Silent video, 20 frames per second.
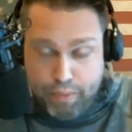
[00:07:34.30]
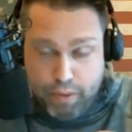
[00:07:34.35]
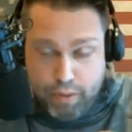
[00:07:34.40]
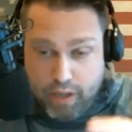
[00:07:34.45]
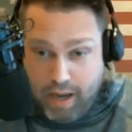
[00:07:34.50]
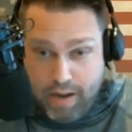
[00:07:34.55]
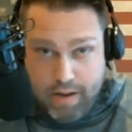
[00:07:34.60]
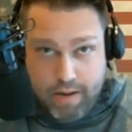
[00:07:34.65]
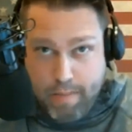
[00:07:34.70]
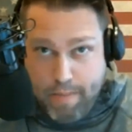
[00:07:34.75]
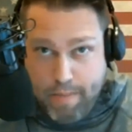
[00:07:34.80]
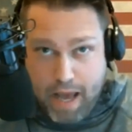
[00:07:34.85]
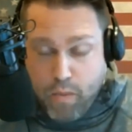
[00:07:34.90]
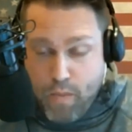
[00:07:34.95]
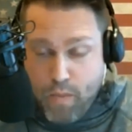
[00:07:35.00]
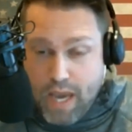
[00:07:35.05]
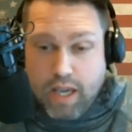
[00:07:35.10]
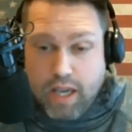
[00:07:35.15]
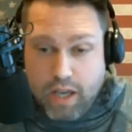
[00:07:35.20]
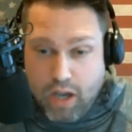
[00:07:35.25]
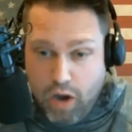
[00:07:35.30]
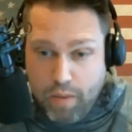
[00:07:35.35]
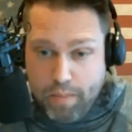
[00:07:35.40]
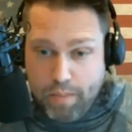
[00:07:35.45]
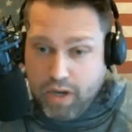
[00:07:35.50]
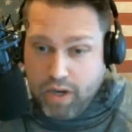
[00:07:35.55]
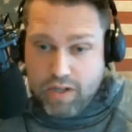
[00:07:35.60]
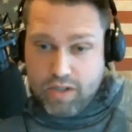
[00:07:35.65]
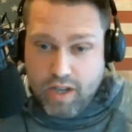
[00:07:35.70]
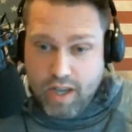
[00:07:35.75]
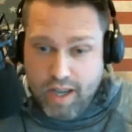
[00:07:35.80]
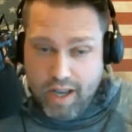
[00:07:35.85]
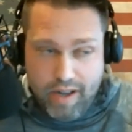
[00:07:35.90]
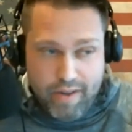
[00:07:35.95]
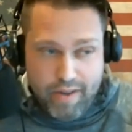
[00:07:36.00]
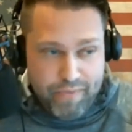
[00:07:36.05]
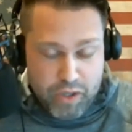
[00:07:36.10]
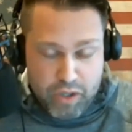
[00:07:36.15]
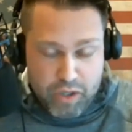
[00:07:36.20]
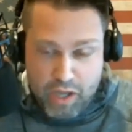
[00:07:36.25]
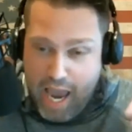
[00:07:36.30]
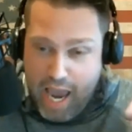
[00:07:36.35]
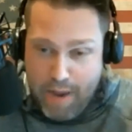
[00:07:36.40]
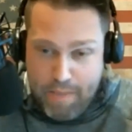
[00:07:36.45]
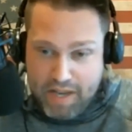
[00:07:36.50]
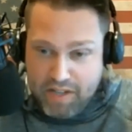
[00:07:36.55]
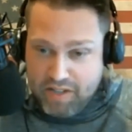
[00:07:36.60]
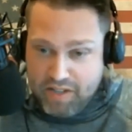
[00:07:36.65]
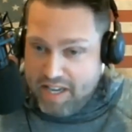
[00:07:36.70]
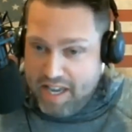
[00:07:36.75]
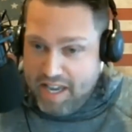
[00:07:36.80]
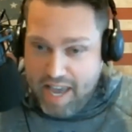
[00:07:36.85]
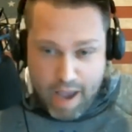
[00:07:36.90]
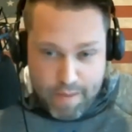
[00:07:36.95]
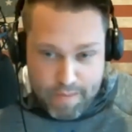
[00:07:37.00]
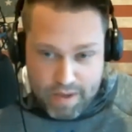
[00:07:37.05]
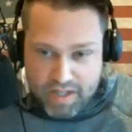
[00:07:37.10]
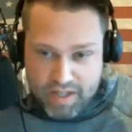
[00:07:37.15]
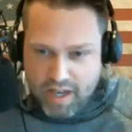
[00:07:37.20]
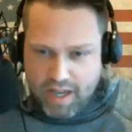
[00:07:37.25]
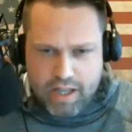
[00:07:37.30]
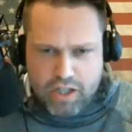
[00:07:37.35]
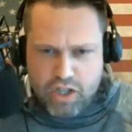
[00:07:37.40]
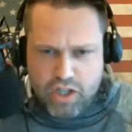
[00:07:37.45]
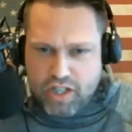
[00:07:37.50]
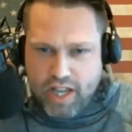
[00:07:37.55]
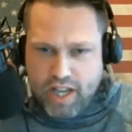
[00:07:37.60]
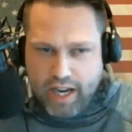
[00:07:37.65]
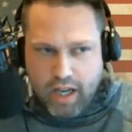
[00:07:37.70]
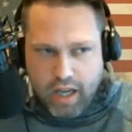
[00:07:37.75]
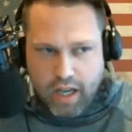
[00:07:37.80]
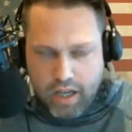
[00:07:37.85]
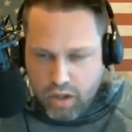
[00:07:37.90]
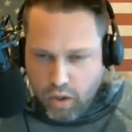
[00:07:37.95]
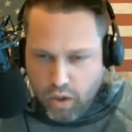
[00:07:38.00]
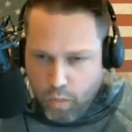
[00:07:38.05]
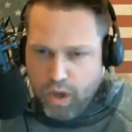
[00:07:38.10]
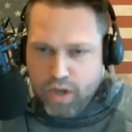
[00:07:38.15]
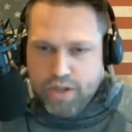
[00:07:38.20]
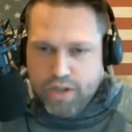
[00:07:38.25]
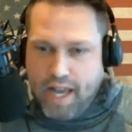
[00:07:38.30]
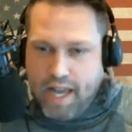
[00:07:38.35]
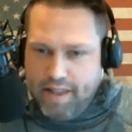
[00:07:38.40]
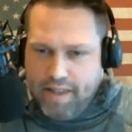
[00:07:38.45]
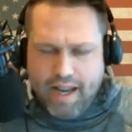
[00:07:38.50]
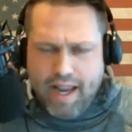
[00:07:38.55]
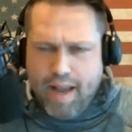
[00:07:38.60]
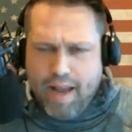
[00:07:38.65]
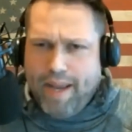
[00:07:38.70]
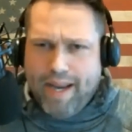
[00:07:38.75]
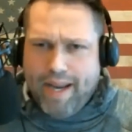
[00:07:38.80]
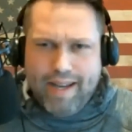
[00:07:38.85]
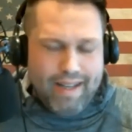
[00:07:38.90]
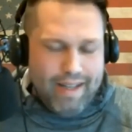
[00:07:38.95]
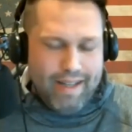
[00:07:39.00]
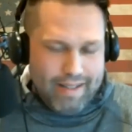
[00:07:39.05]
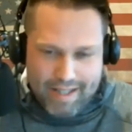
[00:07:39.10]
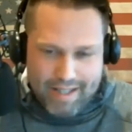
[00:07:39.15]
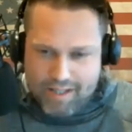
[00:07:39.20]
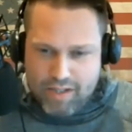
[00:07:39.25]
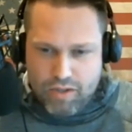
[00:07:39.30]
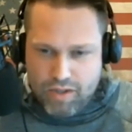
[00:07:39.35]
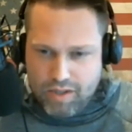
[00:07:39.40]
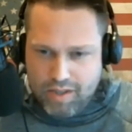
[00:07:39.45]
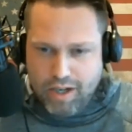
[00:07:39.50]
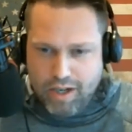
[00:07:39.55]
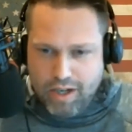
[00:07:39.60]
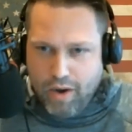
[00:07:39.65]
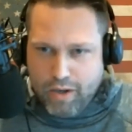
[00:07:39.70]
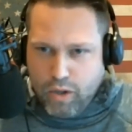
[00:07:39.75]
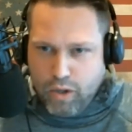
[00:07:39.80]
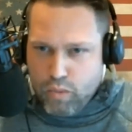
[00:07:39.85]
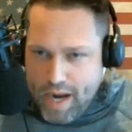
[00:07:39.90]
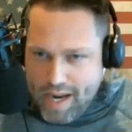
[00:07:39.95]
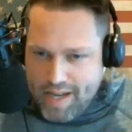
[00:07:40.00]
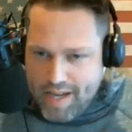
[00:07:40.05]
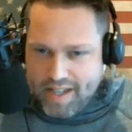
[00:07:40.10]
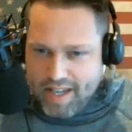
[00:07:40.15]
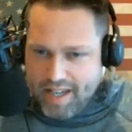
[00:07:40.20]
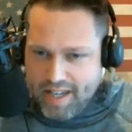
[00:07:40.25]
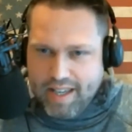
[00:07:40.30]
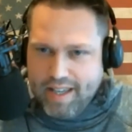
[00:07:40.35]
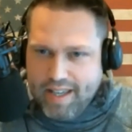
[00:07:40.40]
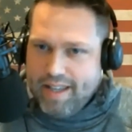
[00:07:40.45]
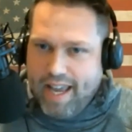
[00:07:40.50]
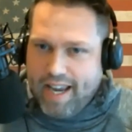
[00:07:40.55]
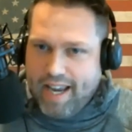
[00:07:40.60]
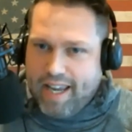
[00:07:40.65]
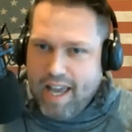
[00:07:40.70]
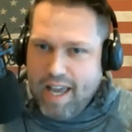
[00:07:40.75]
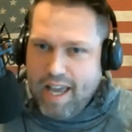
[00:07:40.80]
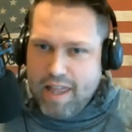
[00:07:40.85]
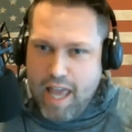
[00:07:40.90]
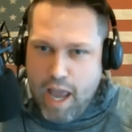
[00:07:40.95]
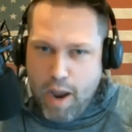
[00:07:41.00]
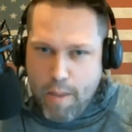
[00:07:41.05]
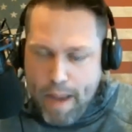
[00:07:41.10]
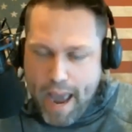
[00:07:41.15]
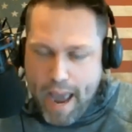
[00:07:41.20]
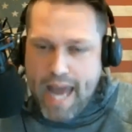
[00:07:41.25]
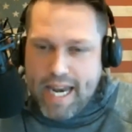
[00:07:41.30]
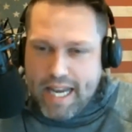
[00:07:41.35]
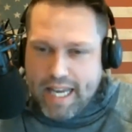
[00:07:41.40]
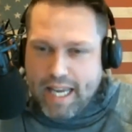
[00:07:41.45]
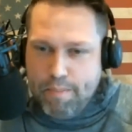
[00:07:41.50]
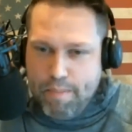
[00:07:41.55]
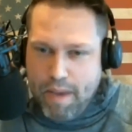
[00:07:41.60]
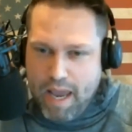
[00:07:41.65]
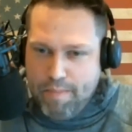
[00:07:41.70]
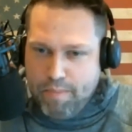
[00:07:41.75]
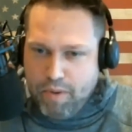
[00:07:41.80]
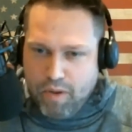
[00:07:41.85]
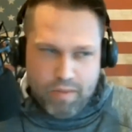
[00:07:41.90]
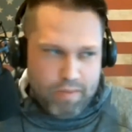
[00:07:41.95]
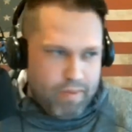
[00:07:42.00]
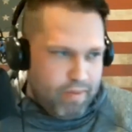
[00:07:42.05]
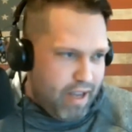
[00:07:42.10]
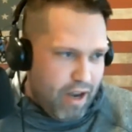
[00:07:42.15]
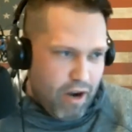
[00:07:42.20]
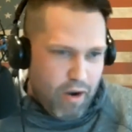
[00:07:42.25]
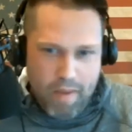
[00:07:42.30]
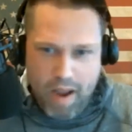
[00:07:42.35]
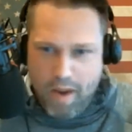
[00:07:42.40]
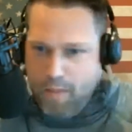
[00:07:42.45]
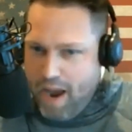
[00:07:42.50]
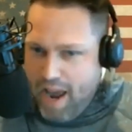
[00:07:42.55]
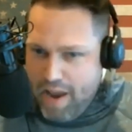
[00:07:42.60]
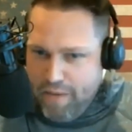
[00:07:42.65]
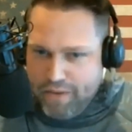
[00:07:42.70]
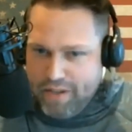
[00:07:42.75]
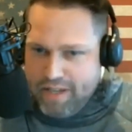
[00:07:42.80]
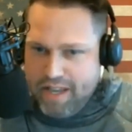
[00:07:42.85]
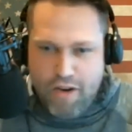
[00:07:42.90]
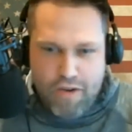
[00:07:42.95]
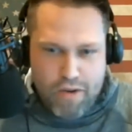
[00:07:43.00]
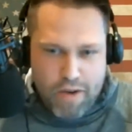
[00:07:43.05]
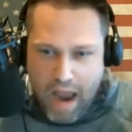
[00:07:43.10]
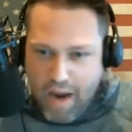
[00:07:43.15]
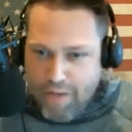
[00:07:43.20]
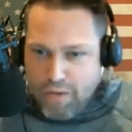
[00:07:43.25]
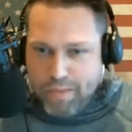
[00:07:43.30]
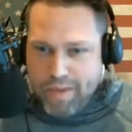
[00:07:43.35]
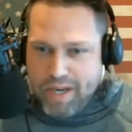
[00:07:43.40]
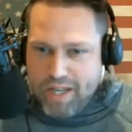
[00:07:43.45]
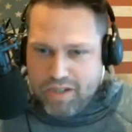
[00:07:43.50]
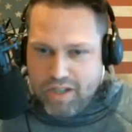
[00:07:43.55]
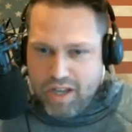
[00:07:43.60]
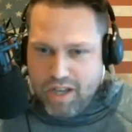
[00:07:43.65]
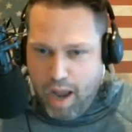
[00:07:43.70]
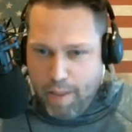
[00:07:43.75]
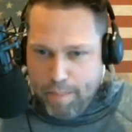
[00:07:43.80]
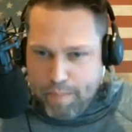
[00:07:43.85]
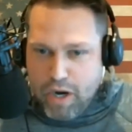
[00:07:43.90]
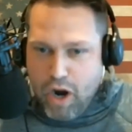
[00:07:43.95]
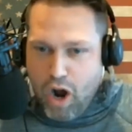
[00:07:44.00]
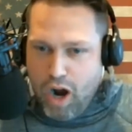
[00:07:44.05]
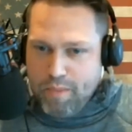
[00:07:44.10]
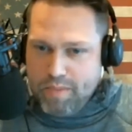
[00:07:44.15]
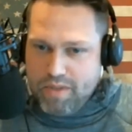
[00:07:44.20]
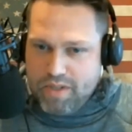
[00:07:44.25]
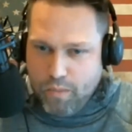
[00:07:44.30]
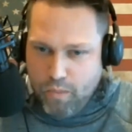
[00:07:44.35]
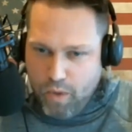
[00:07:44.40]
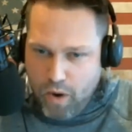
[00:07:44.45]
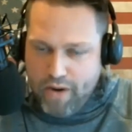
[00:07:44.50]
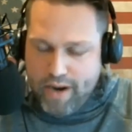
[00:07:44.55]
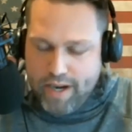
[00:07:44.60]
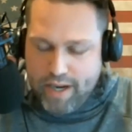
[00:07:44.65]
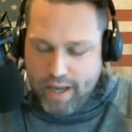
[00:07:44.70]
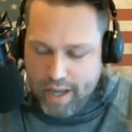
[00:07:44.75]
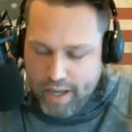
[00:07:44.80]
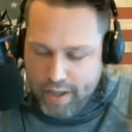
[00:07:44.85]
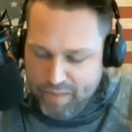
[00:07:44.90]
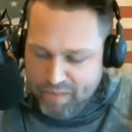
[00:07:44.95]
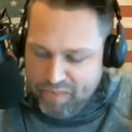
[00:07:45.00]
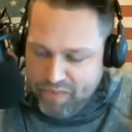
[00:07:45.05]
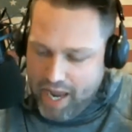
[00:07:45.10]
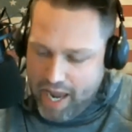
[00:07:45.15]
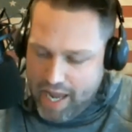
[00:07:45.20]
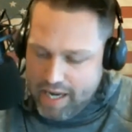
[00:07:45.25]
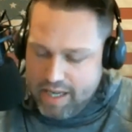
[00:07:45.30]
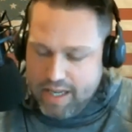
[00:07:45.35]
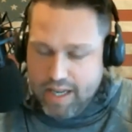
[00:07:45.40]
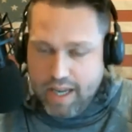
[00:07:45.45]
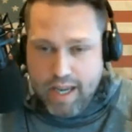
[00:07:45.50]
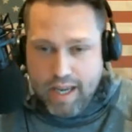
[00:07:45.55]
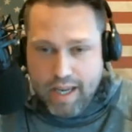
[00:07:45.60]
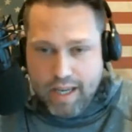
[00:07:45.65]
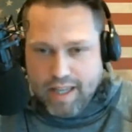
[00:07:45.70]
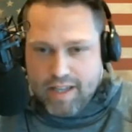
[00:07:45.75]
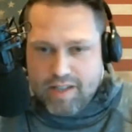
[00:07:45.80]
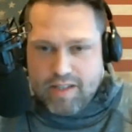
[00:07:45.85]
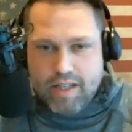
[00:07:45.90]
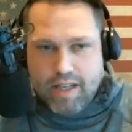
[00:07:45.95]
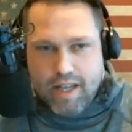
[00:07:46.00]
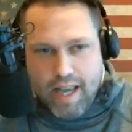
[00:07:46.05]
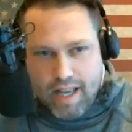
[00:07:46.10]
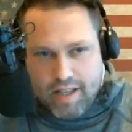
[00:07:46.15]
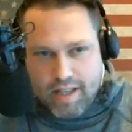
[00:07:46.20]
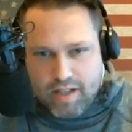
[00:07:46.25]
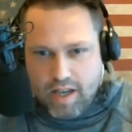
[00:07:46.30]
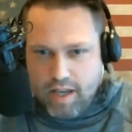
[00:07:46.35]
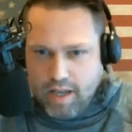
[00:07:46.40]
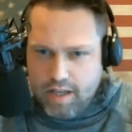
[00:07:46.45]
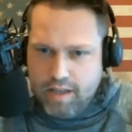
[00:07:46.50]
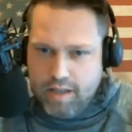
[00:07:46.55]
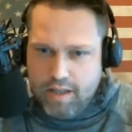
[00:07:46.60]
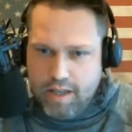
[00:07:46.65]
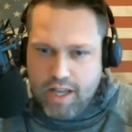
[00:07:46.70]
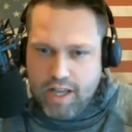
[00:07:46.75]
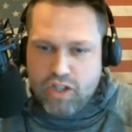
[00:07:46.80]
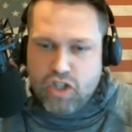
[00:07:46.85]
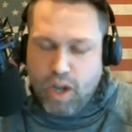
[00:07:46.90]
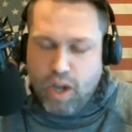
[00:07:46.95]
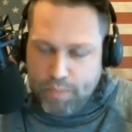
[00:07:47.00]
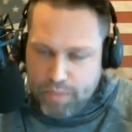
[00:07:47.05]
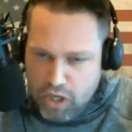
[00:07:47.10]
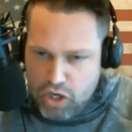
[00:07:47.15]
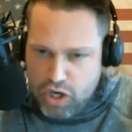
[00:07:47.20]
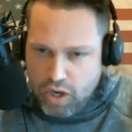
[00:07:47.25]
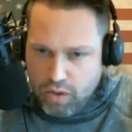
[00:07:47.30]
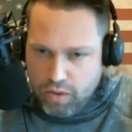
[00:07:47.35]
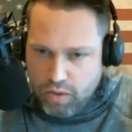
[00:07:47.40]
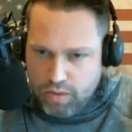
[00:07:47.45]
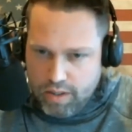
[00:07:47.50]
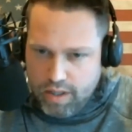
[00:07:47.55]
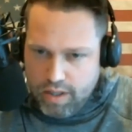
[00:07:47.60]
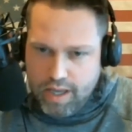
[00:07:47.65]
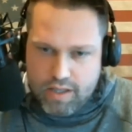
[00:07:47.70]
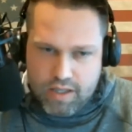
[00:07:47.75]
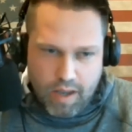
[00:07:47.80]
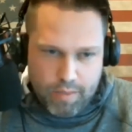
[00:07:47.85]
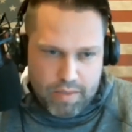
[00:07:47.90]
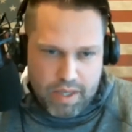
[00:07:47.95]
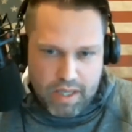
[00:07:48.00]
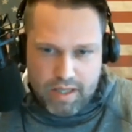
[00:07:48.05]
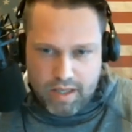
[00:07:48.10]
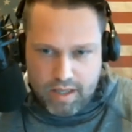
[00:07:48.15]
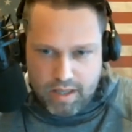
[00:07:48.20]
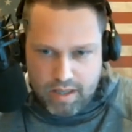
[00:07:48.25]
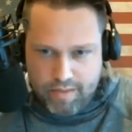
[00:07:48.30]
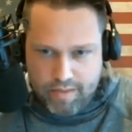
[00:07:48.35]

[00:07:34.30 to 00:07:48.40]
about a week ago because it's ABC, NBC. It's just like the world's ending. I'm like, this is, crazy. Like they're panicking people. My wife is, everybody's up in arms and worried. And listen, it's something new. It's something